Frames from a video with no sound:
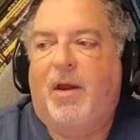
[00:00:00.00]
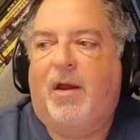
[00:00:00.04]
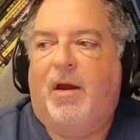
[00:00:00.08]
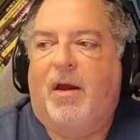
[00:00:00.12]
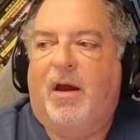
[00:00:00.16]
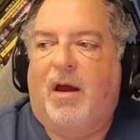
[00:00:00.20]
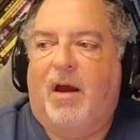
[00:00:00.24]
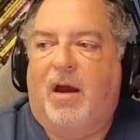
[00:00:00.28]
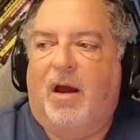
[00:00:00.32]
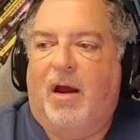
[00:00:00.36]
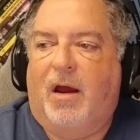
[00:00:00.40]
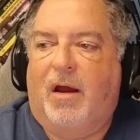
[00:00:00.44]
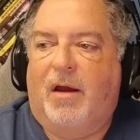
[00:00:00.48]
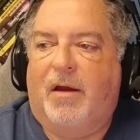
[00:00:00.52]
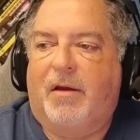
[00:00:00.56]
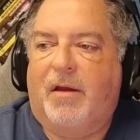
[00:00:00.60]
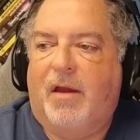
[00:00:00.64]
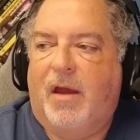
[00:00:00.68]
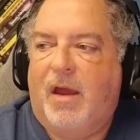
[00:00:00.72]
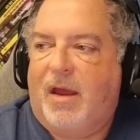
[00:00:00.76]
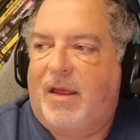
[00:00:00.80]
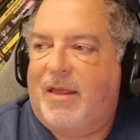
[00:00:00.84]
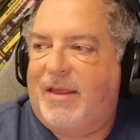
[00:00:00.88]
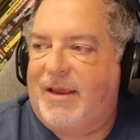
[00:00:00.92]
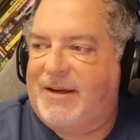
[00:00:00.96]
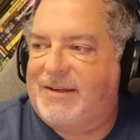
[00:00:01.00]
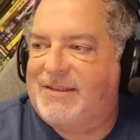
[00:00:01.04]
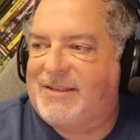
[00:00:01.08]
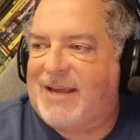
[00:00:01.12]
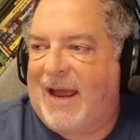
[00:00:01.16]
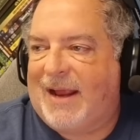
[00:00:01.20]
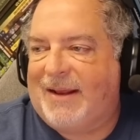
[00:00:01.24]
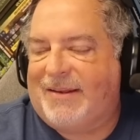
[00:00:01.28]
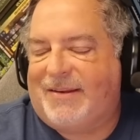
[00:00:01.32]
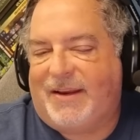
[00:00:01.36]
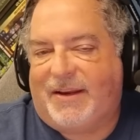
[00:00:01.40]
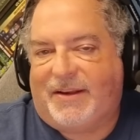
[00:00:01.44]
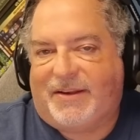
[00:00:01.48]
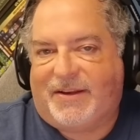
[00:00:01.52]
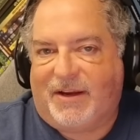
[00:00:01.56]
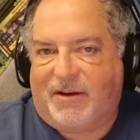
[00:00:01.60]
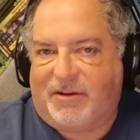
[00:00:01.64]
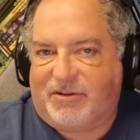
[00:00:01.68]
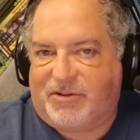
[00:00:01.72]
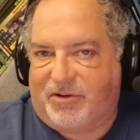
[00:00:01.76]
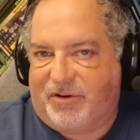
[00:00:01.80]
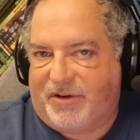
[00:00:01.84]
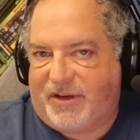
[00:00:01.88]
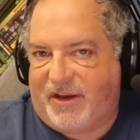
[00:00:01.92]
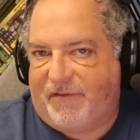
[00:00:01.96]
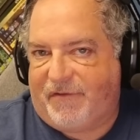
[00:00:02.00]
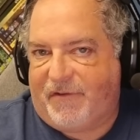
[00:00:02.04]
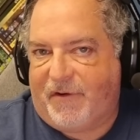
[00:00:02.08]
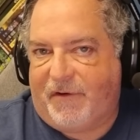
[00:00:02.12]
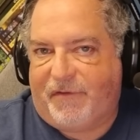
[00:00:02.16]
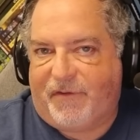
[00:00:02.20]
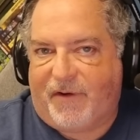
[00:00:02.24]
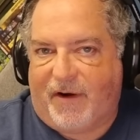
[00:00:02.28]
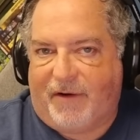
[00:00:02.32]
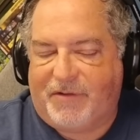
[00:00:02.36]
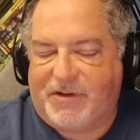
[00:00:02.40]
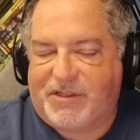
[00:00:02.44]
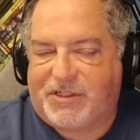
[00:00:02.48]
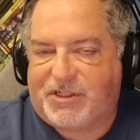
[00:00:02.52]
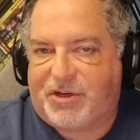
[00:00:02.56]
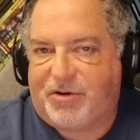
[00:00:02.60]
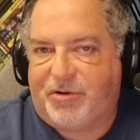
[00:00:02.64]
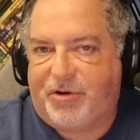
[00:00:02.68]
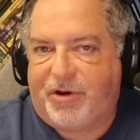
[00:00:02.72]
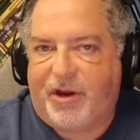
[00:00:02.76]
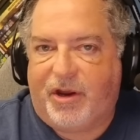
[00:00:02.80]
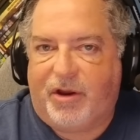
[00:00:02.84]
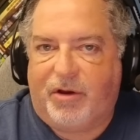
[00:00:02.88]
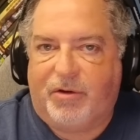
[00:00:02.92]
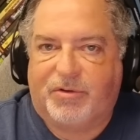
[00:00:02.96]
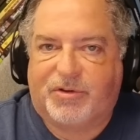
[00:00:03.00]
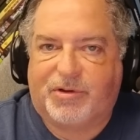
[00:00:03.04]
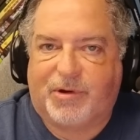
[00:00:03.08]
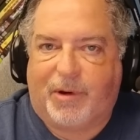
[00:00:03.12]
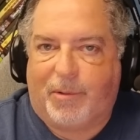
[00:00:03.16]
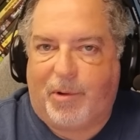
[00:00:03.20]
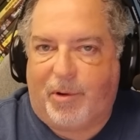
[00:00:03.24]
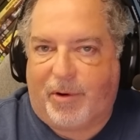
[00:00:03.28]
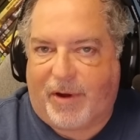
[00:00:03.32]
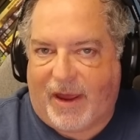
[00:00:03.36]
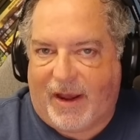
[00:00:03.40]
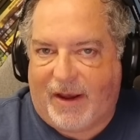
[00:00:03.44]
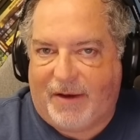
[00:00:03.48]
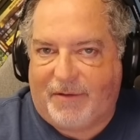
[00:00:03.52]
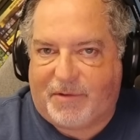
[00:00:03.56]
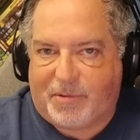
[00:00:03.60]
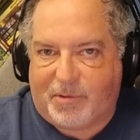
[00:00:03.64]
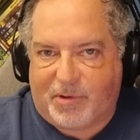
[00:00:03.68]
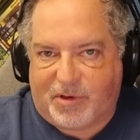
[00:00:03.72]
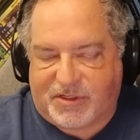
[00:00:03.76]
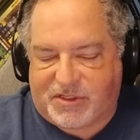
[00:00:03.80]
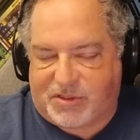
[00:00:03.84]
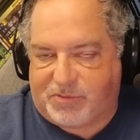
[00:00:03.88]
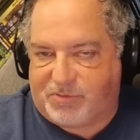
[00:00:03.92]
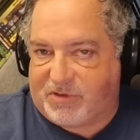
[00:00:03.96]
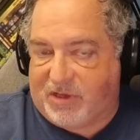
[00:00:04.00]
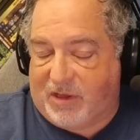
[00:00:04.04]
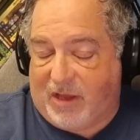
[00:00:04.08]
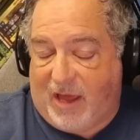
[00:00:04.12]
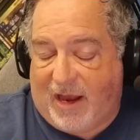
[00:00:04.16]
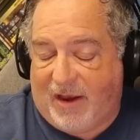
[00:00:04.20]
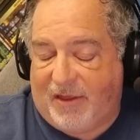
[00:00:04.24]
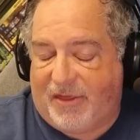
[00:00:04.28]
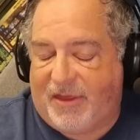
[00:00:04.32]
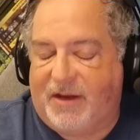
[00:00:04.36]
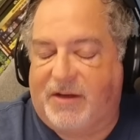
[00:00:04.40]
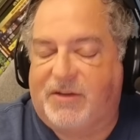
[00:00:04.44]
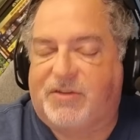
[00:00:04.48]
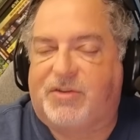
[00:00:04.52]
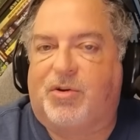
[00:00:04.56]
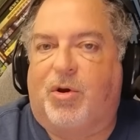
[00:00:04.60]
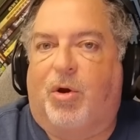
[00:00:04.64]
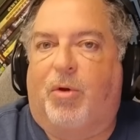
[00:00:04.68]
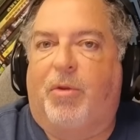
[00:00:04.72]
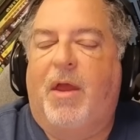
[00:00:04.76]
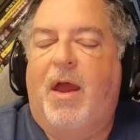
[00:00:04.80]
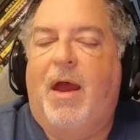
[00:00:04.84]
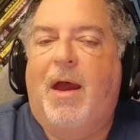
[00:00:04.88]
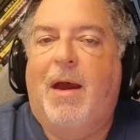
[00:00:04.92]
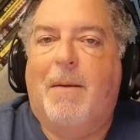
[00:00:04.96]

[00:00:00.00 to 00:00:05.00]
The exact details are different for every studio, so I won't get into them because there was a lot of things sold.